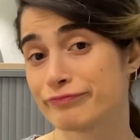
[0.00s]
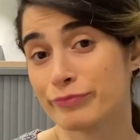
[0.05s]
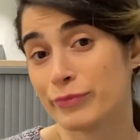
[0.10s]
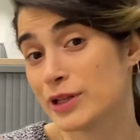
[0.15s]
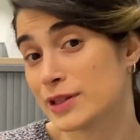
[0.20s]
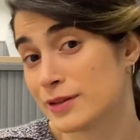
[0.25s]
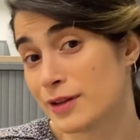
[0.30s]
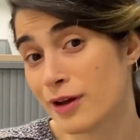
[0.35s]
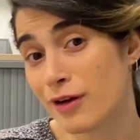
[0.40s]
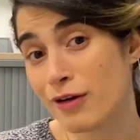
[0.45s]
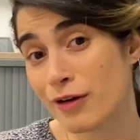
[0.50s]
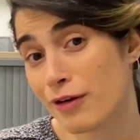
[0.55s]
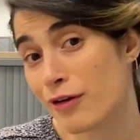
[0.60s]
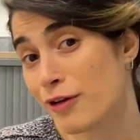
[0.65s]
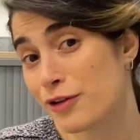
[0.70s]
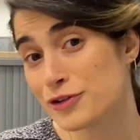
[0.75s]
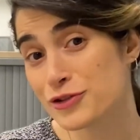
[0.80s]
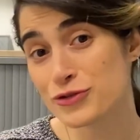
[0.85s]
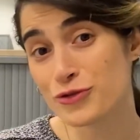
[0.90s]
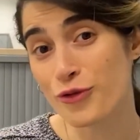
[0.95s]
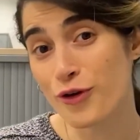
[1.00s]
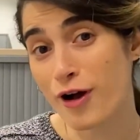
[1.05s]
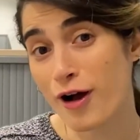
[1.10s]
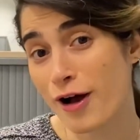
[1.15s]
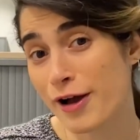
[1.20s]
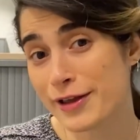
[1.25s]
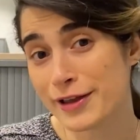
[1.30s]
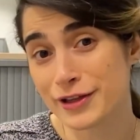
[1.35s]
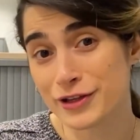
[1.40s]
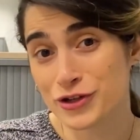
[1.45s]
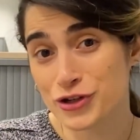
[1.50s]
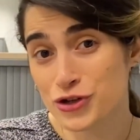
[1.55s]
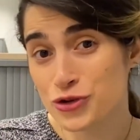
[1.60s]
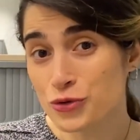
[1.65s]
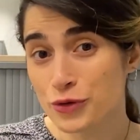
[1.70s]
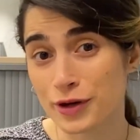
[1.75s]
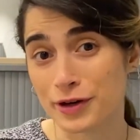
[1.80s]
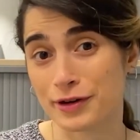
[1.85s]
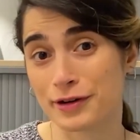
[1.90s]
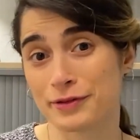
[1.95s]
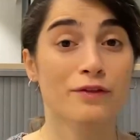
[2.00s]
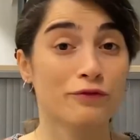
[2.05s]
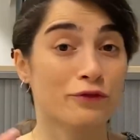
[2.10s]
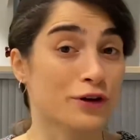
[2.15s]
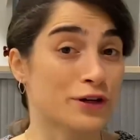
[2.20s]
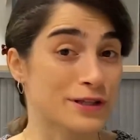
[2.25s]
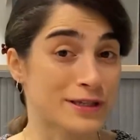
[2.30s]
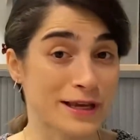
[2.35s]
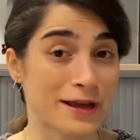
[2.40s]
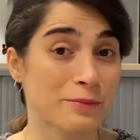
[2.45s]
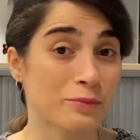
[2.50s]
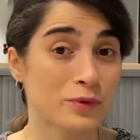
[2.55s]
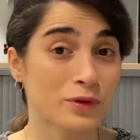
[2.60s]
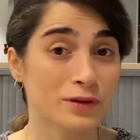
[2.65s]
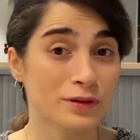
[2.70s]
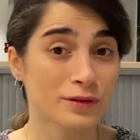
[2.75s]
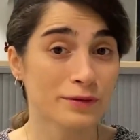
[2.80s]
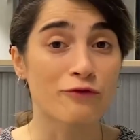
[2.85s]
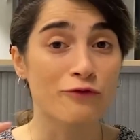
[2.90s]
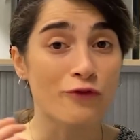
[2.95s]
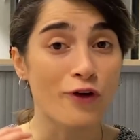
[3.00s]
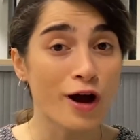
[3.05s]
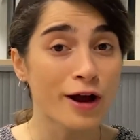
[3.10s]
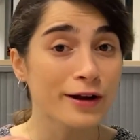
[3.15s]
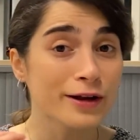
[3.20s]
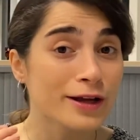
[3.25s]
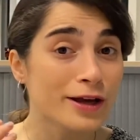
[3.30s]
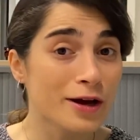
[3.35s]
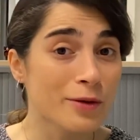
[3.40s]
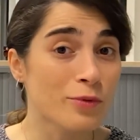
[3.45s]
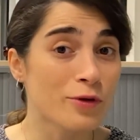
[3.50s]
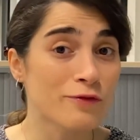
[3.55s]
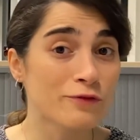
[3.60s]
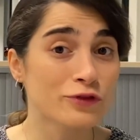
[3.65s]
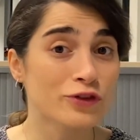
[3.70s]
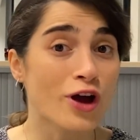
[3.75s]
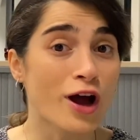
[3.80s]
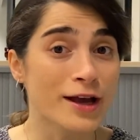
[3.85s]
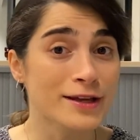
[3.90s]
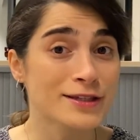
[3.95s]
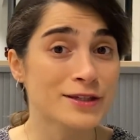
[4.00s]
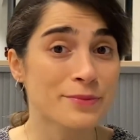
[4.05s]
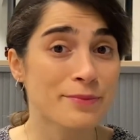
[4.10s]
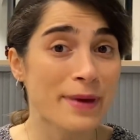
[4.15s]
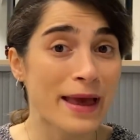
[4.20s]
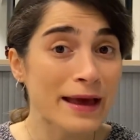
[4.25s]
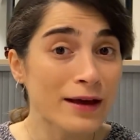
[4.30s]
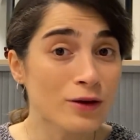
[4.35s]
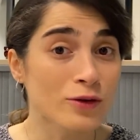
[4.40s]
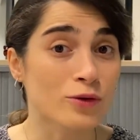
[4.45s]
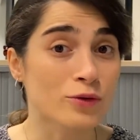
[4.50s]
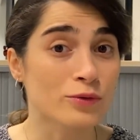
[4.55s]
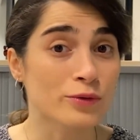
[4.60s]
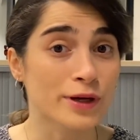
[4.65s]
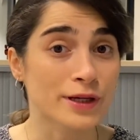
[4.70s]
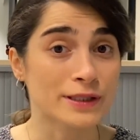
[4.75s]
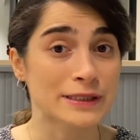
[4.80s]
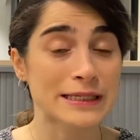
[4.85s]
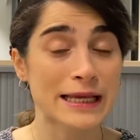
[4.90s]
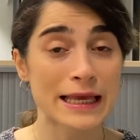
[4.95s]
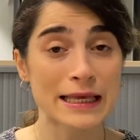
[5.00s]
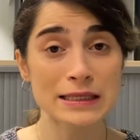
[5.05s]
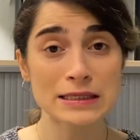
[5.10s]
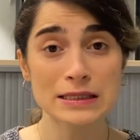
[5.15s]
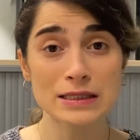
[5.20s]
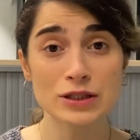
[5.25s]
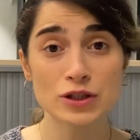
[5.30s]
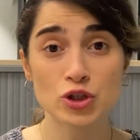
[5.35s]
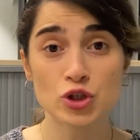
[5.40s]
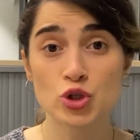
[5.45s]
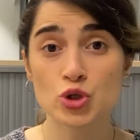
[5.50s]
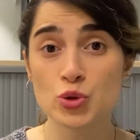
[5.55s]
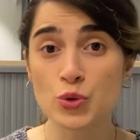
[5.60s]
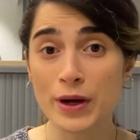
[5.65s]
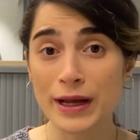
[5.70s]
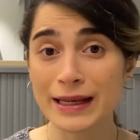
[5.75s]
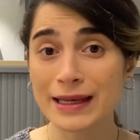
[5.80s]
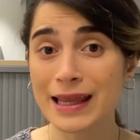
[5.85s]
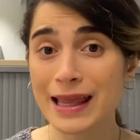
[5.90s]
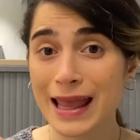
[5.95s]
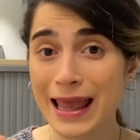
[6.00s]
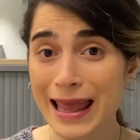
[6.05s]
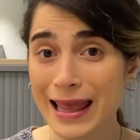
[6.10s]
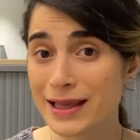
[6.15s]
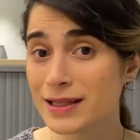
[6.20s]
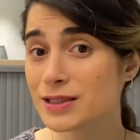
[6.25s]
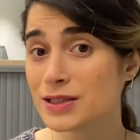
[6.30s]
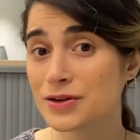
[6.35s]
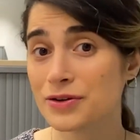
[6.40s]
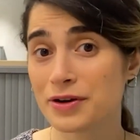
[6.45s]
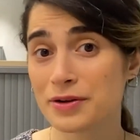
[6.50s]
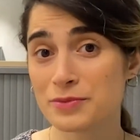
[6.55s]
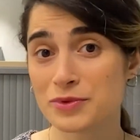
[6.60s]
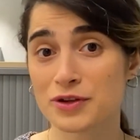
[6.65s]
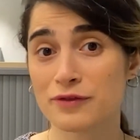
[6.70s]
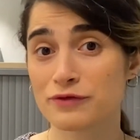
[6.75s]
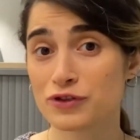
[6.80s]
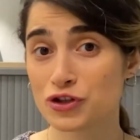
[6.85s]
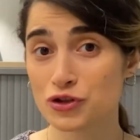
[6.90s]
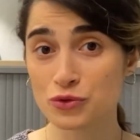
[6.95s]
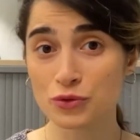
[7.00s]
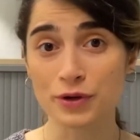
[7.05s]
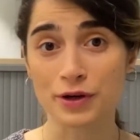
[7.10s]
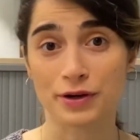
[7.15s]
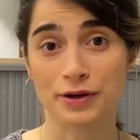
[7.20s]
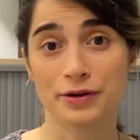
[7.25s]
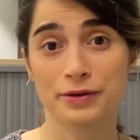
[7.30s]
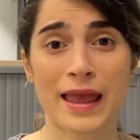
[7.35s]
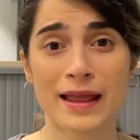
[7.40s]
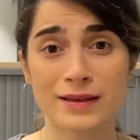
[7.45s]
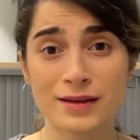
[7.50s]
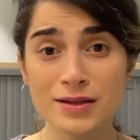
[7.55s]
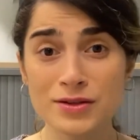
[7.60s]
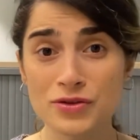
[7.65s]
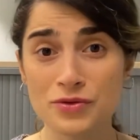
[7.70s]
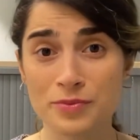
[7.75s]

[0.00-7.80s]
But they are also high in sugar. For example, 1 cup of diced mango contains 28 grams of sugar, and this